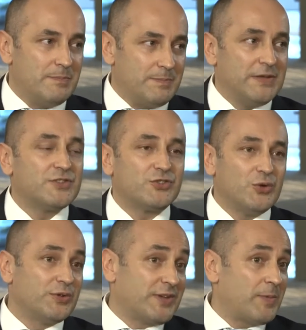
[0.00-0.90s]

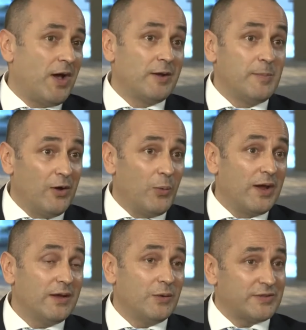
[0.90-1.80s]
install some kind of
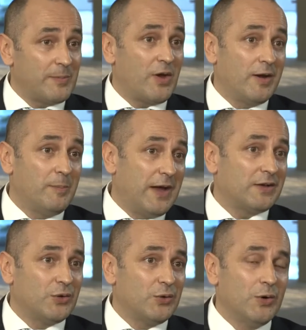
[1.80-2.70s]
malware or some kind of
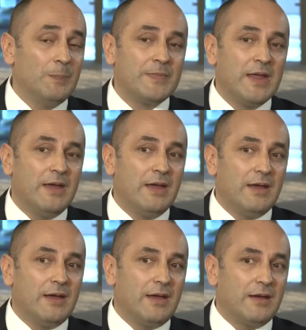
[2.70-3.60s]
backdoor
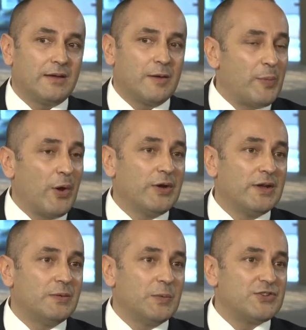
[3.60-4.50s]

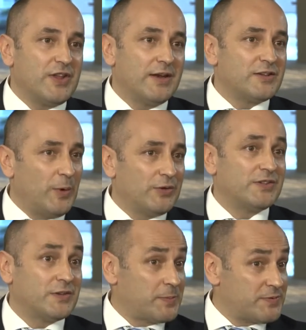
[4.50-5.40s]
component which then
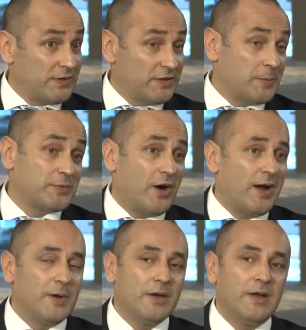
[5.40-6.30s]
exposes the
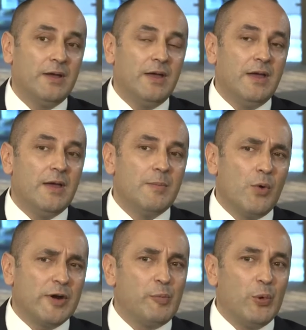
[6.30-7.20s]
subscriber.
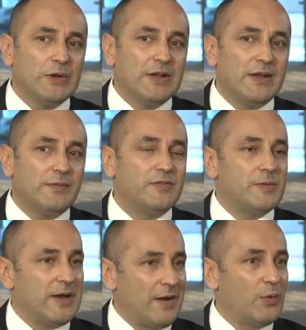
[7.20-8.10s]
More importantly, even from
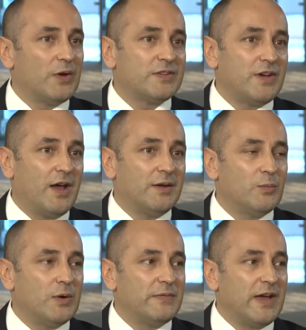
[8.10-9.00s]
a network side,
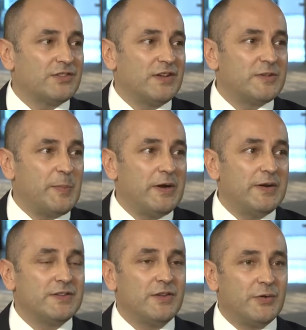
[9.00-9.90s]
what we've actually
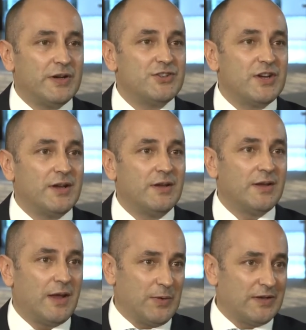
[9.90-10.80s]
experienced in 3G,
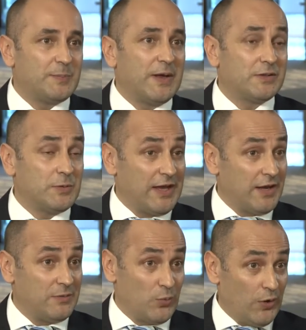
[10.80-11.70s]
and we expect to get
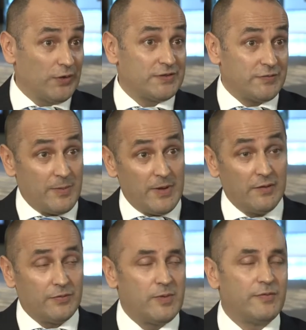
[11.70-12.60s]
worse from a
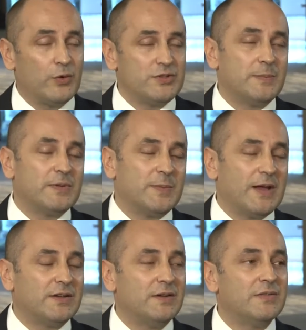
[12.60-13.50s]
4G
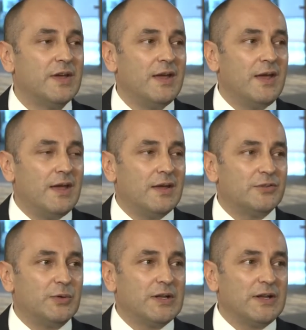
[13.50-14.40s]
perspective, is
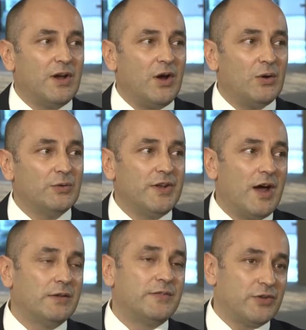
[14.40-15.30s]
really the whole
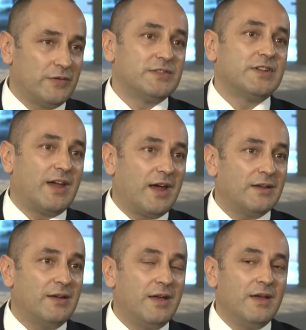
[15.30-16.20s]
denial of service attack.
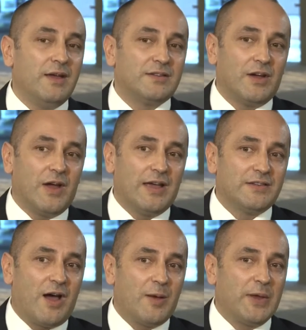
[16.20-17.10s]
So as
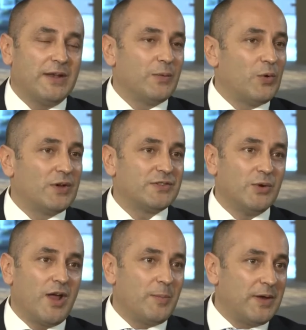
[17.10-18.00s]
IP networks are
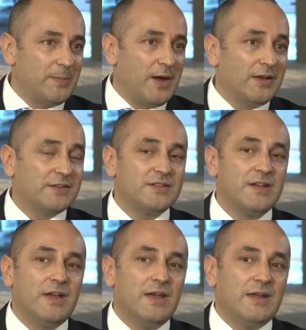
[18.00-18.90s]
all IP based,
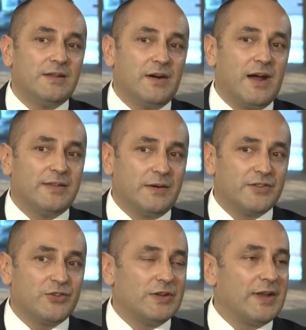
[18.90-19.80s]
there are
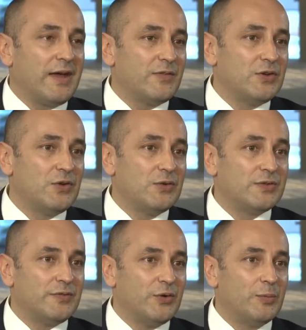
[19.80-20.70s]
certainly avenues
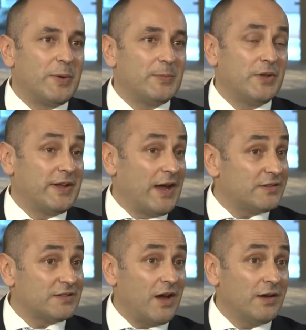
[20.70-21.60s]
for people on the
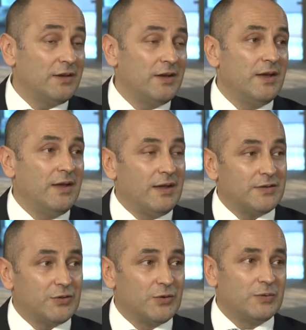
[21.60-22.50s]
outside
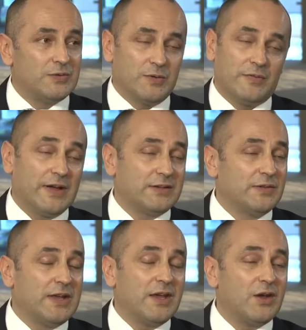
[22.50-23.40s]
to
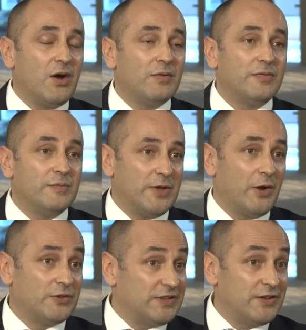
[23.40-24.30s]
effectively kick off,
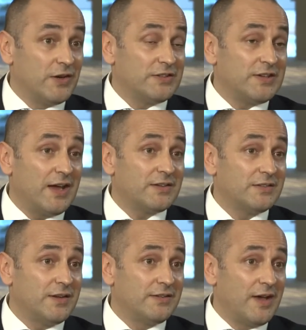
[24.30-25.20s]
DDoS attacks as
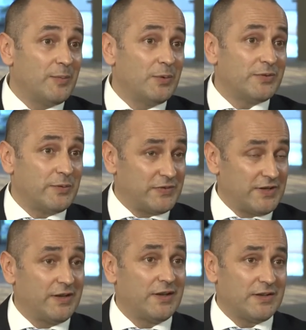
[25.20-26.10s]
an example. So we've
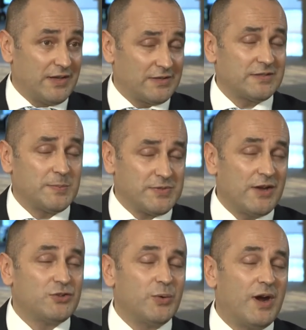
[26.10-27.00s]
seen a
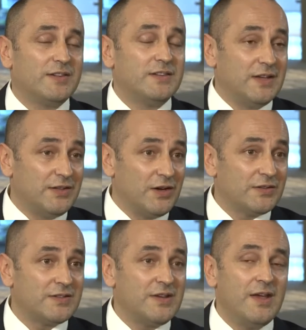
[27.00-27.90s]
substantial rise in DDoS